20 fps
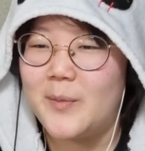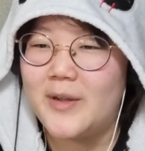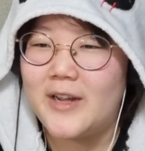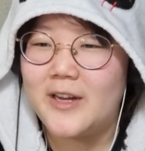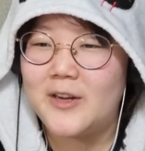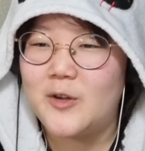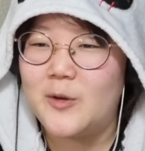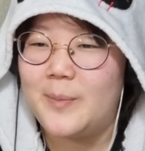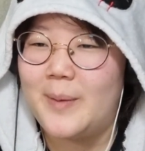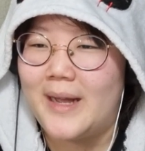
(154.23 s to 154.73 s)
We
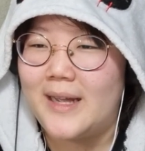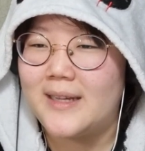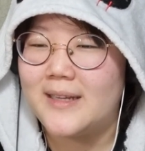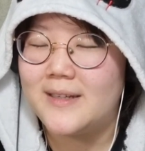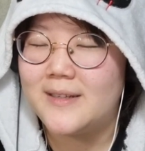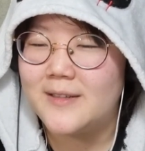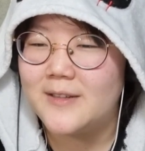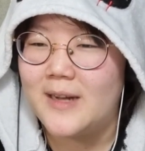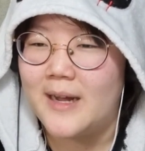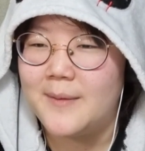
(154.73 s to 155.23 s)
gotta go
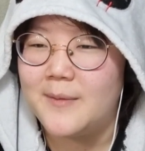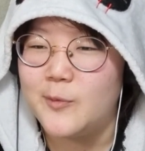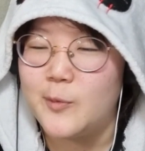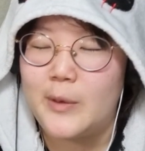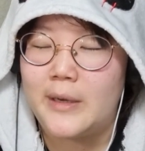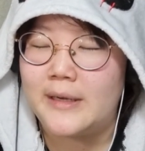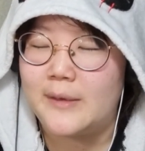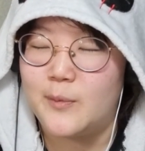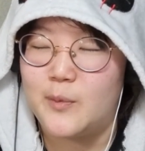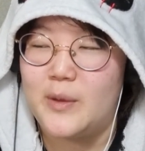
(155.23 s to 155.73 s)
back. I
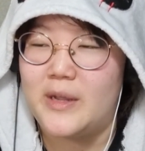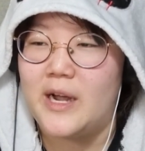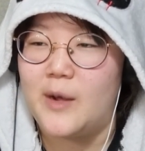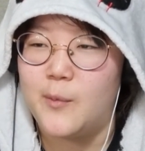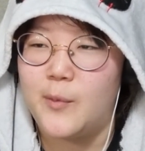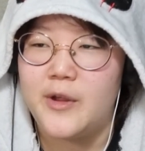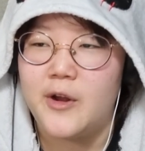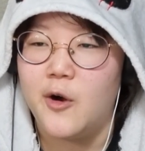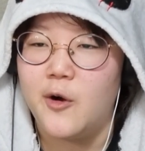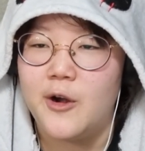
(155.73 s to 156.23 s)
we
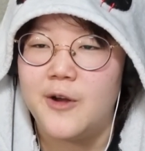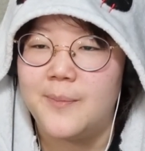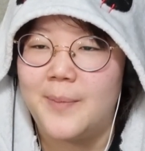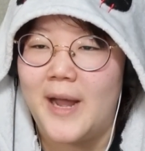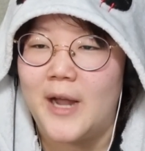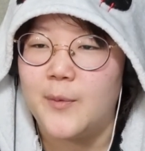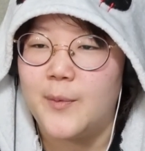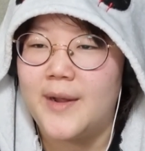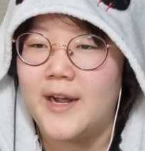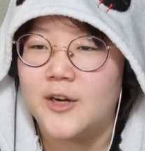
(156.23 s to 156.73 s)
got we already
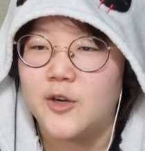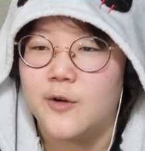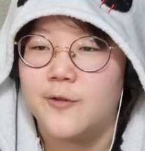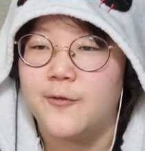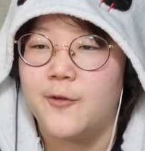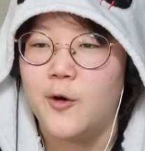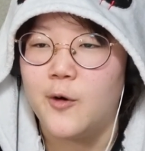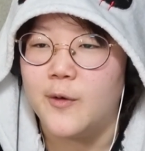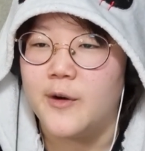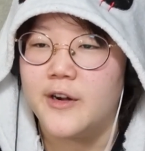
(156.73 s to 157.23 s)
back. We gotta go
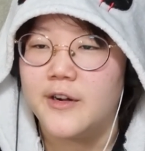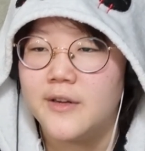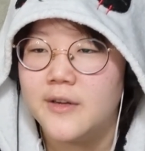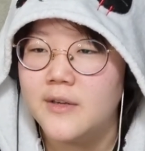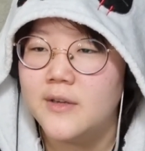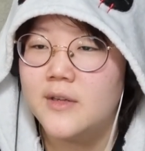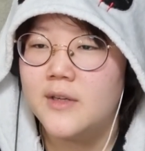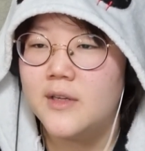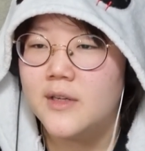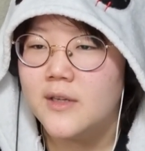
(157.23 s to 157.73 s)
forward.
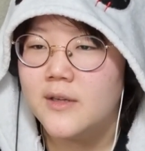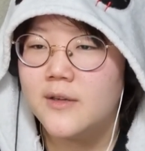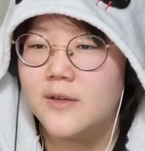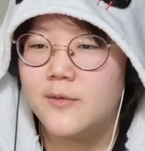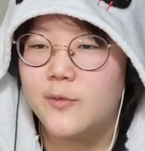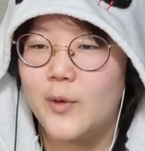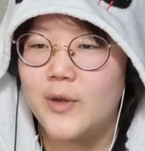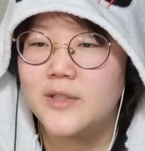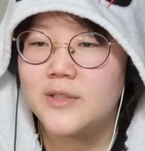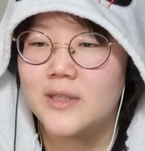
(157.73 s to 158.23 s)

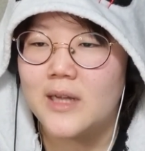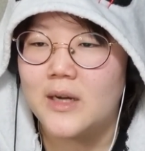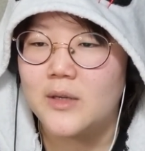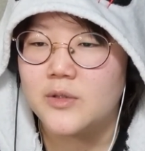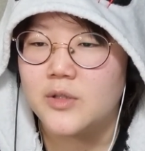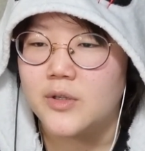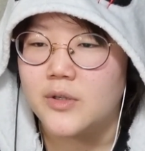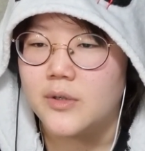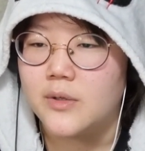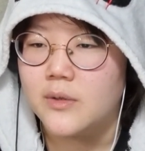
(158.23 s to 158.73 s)
Where's
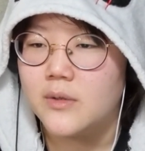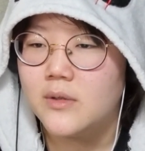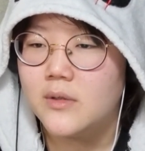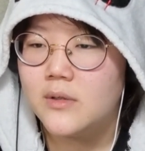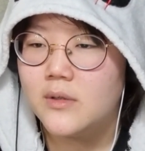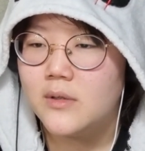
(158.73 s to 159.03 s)
Naoto?